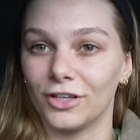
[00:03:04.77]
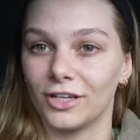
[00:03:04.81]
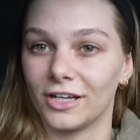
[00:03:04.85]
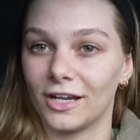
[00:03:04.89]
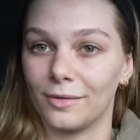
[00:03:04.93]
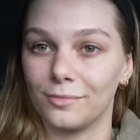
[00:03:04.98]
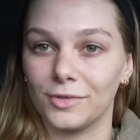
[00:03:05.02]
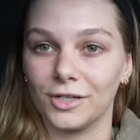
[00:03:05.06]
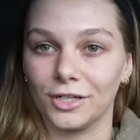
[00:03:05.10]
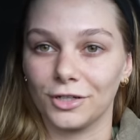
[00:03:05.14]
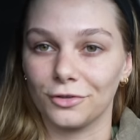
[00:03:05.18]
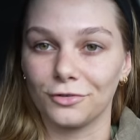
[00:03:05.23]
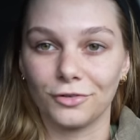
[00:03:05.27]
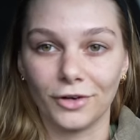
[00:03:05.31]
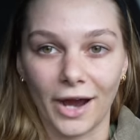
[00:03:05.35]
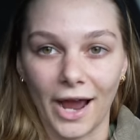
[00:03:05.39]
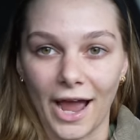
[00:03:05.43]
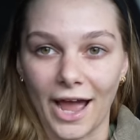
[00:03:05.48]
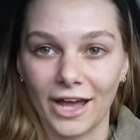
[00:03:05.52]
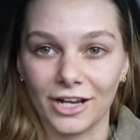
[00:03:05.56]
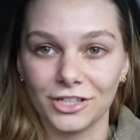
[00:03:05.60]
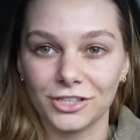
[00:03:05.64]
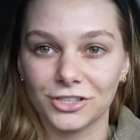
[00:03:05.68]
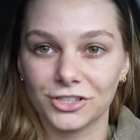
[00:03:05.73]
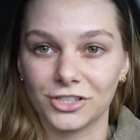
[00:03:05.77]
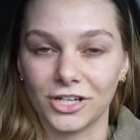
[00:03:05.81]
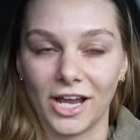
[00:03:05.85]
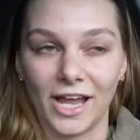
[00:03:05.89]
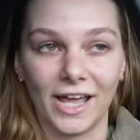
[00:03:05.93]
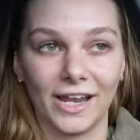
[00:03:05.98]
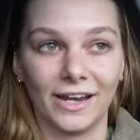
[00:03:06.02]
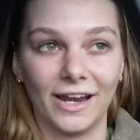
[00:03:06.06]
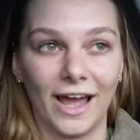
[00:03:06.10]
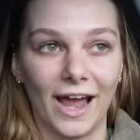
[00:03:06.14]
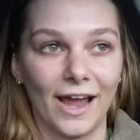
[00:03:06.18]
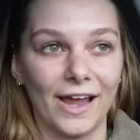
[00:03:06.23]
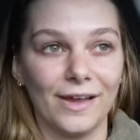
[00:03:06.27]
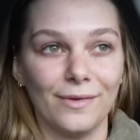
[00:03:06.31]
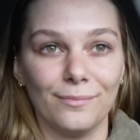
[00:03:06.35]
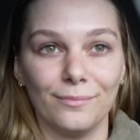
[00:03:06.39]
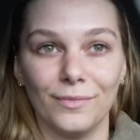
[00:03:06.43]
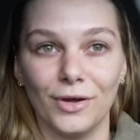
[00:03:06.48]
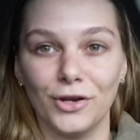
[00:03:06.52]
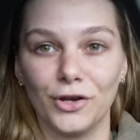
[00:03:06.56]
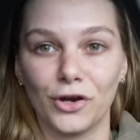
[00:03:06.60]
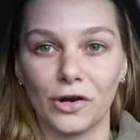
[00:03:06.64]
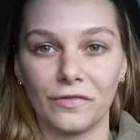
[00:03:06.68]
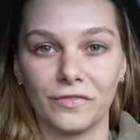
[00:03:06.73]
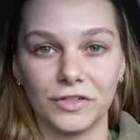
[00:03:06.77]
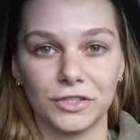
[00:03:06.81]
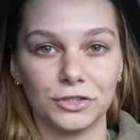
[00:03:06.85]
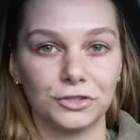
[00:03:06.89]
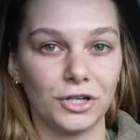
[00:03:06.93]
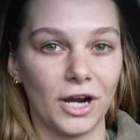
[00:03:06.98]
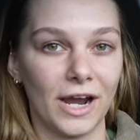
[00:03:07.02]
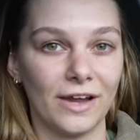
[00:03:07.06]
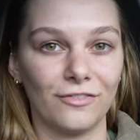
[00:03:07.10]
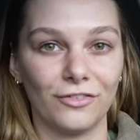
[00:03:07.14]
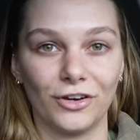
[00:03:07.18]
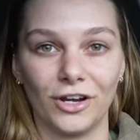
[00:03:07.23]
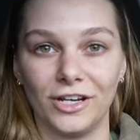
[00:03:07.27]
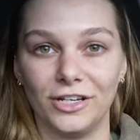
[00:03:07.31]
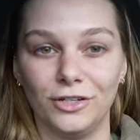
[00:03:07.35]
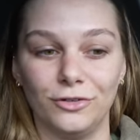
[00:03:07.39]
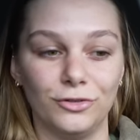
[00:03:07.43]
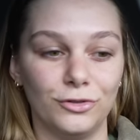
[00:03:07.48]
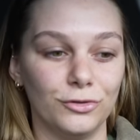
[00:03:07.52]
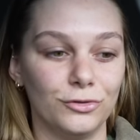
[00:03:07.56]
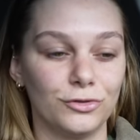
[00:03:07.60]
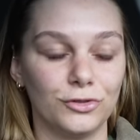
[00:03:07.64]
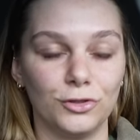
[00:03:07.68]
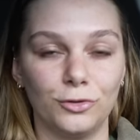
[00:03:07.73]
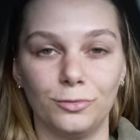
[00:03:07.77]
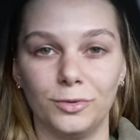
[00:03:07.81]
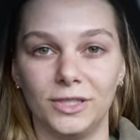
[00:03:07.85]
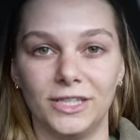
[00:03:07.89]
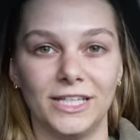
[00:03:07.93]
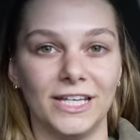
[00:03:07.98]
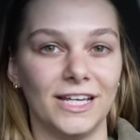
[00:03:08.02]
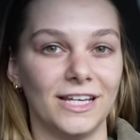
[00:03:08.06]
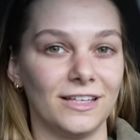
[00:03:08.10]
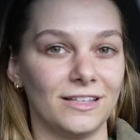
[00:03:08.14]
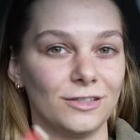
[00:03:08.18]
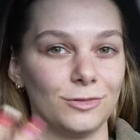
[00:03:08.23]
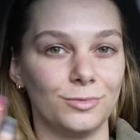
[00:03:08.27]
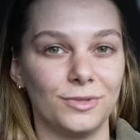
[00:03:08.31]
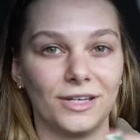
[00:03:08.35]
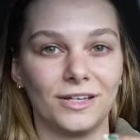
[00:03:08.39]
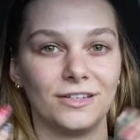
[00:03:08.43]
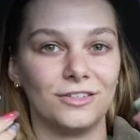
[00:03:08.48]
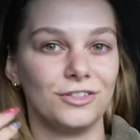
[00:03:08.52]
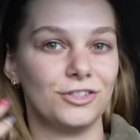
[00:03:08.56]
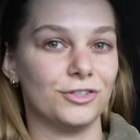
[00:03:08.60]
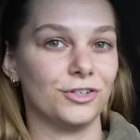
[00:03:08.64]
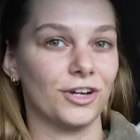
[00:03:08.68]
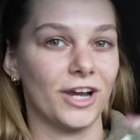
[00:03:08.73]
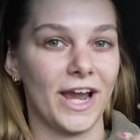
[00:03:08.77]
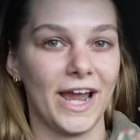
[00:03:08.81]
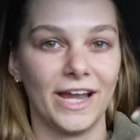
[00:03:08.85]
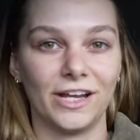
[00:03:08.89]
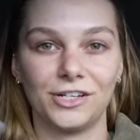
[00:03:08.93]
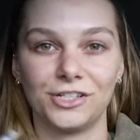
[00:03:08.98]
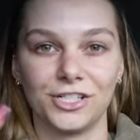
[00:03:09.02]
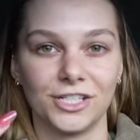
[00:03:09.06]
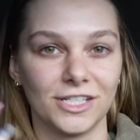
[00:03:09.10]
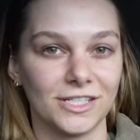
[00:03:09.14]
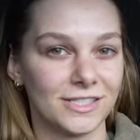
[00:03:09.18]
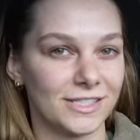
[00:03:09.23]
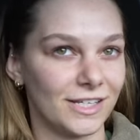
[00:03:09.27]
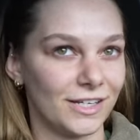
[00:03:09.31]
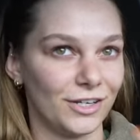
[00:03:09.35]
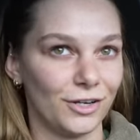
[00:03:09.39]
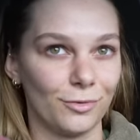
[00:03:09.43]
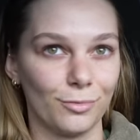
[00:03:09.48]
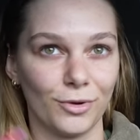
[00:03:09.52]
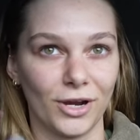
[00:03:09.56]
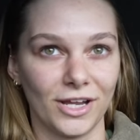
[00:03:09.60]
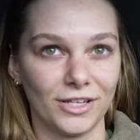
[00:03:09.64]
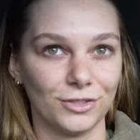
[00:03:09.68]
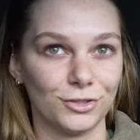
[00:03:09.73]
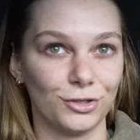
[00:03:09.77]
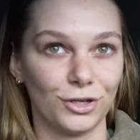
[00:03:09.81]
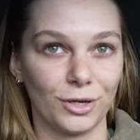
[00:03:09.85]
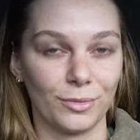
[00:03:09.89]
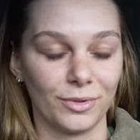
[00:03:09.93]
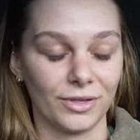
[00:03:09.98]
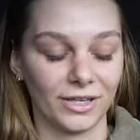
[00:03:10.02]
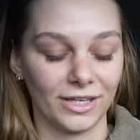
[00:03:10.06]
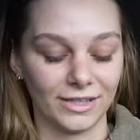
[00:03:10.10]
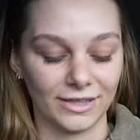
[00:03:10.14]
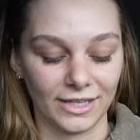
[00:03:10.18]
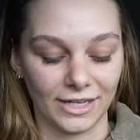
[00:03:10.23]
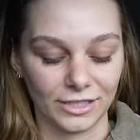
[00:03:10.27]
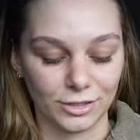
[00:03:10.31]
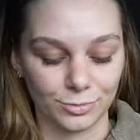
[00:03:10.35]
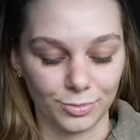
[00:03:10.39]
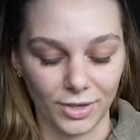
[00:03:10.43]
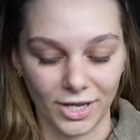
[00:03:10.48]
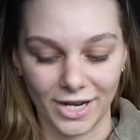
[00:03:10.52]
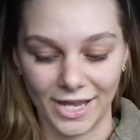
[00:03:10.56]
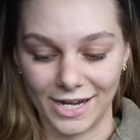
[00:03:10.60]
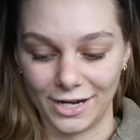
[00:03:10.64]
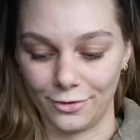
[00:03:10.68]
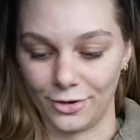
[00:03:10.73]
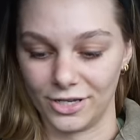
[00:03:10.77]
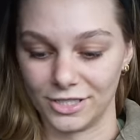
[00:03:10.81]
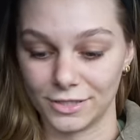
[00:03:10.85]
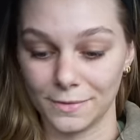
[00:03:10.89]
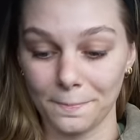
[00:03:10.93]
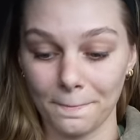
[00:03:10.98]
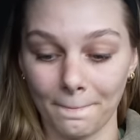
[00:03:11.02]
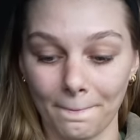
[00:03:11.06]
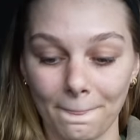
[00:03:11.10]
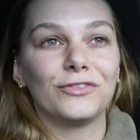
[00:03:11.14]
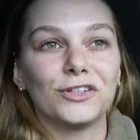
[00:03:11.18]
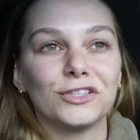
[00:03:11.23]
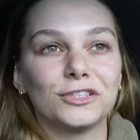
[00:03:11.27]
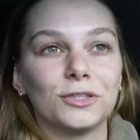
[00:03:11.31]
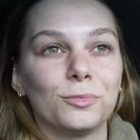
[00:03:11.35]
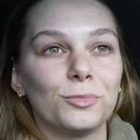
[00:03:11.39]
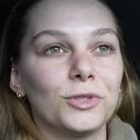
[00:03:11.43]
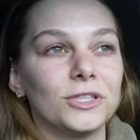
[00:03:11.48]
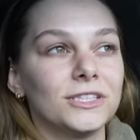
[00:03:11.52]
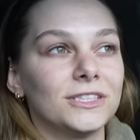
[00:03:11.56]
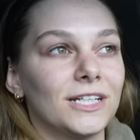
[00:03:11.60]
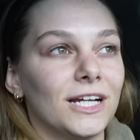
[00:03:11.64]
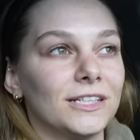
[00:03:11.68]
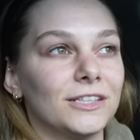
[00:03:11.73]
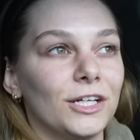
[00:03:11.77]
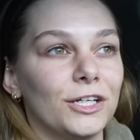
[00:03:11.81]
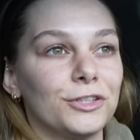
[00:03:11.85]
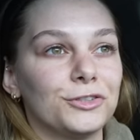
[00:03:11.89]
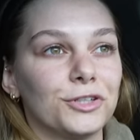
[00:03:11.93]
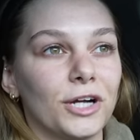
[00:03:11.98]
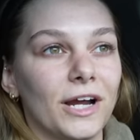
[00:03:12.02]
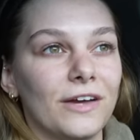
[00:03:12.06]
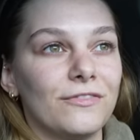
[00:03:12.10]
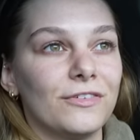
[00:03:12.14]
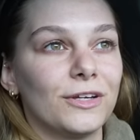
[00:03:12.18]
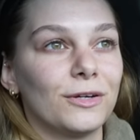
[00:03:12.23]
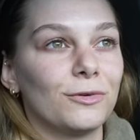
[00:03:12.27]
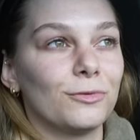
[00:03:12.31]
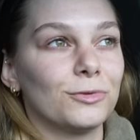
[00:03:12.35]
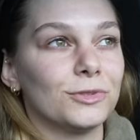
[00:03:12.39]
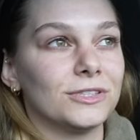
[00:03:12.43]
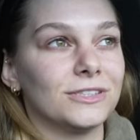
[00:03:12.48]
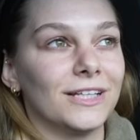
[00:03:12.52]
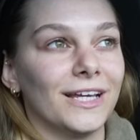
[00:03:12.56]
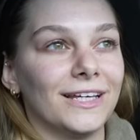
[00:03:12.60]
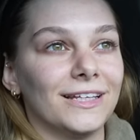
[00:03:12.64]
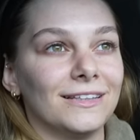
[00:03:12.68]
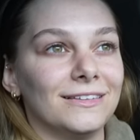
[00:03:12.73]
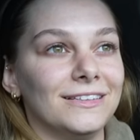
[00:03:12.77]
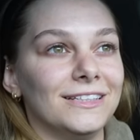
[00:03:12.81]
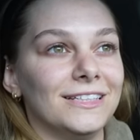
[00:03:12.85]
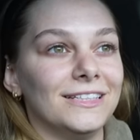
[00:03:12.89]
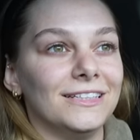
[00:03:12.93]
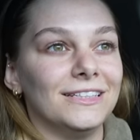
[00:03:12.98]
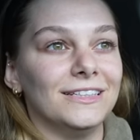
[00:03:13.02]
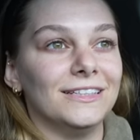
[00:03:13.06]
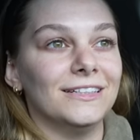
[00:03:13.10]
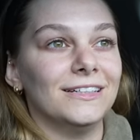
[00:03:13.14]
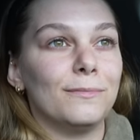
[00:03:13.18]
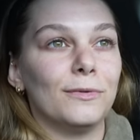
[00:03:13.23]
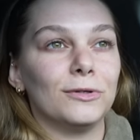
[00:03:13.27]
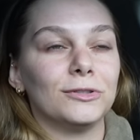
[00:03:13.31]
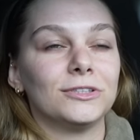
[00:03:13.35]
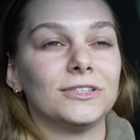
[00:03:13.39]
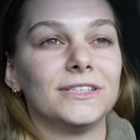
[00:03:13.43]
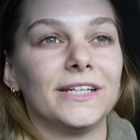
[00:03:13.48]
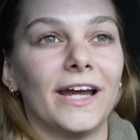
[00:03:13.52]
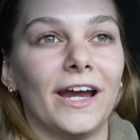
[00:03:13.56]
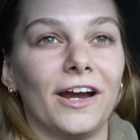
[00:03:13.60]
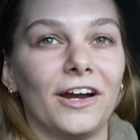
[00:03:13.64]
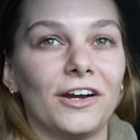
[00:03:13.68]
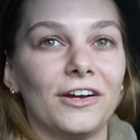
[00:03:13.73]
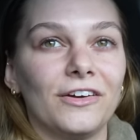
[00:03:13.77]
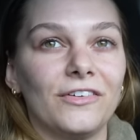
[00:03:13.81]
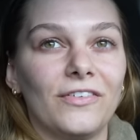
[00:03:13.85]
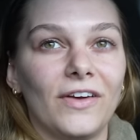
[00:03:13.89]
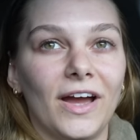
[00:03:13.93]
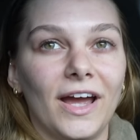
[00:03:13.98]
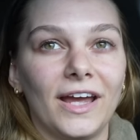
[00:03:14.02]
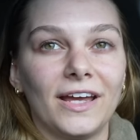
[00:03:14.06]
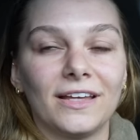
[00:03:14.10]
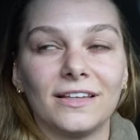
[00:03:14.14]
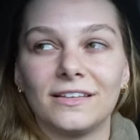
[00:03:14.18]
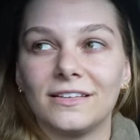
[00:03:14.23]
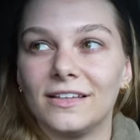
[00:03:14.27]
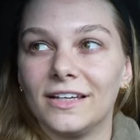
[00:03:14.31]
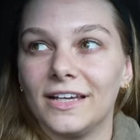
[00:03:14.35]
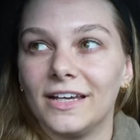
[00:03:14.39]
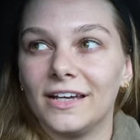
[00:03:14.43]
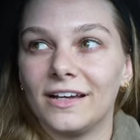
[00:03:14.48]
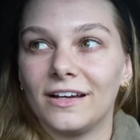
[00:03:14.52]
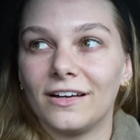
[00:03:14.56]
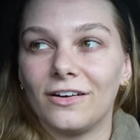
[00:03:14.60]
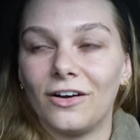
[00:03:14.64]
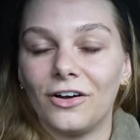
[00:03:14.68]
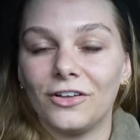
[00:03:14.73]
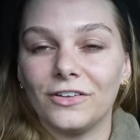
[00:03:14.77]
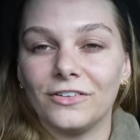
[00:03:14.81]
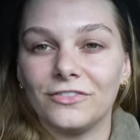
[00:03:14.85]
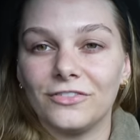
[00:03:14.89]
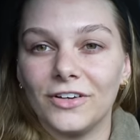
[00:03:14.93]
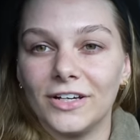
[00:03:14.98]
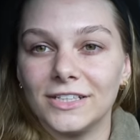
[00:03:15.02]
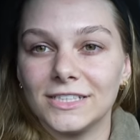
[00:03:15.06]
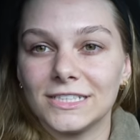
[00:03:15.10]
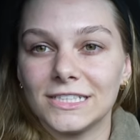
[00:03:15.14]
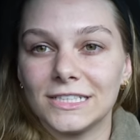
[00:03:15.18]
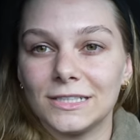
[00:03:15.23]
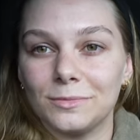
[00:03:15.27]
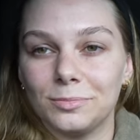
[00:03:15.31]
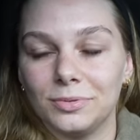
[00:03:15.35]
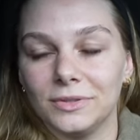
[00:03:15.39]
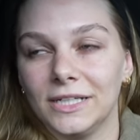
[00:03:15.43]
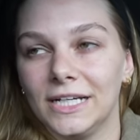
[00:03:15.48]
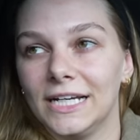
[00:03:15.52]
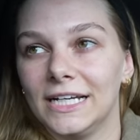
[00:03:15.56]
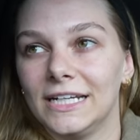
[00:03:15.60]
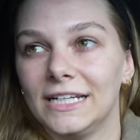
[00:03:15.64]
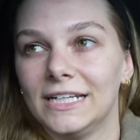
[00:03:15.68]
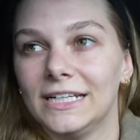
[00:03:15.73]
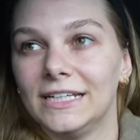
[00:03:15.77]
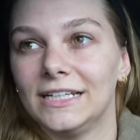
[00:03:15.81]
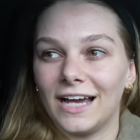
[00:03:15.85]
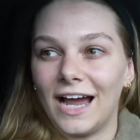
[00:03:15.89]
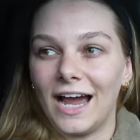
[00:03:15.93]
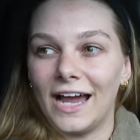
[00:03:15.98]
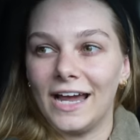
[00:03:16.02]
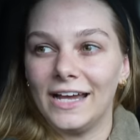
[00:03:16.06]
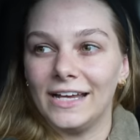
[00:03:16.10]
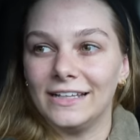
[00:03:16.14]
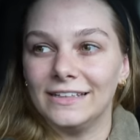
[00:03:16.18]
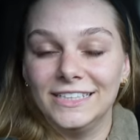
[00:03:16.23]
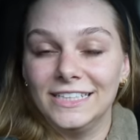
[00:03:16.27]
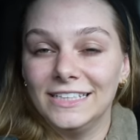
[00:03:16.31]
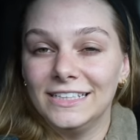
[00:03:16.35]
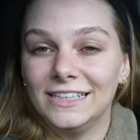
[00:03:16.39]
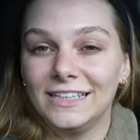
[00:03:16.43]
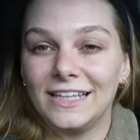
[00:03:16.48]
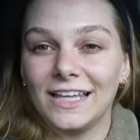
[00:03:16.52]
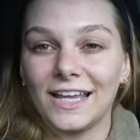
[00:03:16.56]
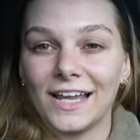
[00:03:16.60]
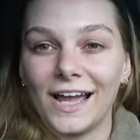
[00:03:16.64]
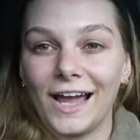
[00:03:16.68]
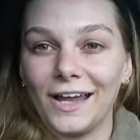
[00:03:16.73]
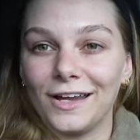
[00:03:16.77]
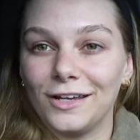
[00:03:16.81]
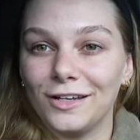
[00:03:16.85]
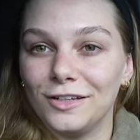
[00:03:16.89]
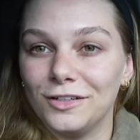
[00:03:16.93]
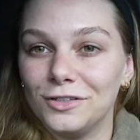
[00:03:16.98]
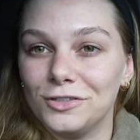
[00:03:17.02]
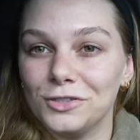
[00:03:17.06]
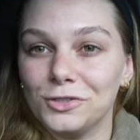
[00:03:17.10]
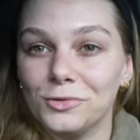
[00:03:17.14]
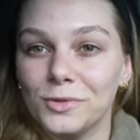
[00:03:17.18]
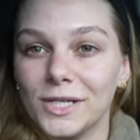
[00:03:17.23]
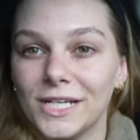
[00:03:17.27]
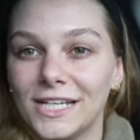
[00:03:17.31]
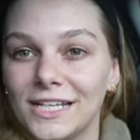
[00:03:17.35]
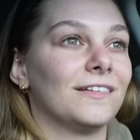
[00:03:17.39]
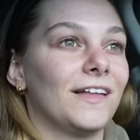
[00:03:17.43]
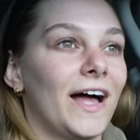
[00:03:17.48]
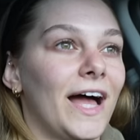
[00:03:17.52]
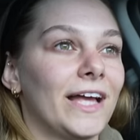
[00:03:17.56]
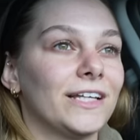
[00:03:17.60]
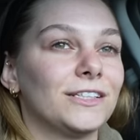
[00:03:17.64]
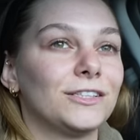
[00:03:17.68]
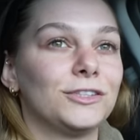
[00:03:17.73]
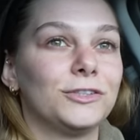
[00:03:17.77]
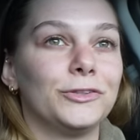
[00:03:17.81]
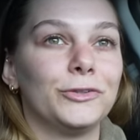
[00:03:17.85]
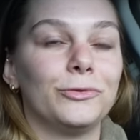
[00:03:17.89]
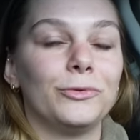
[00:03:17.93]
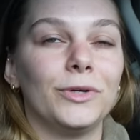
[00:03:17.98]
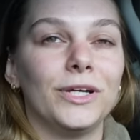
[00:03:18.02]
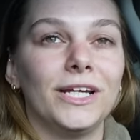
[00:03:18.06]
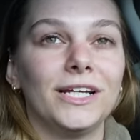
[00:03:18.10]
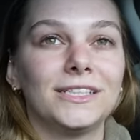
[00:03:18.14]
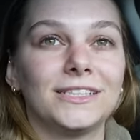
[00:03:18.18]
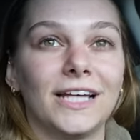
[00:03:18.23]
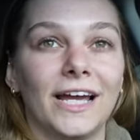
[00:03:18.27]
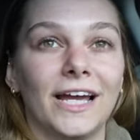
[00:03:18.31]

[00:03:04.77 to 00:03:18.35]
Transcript: like I'm gonna crash, and I'm a nervous driver, and you do stupid things because you're anxious and your brain doing a million things. But anyways, for some reason I thought driving was like the most terrifying thing on the face of the planet. I didn't think I could do it. The last 2 weeks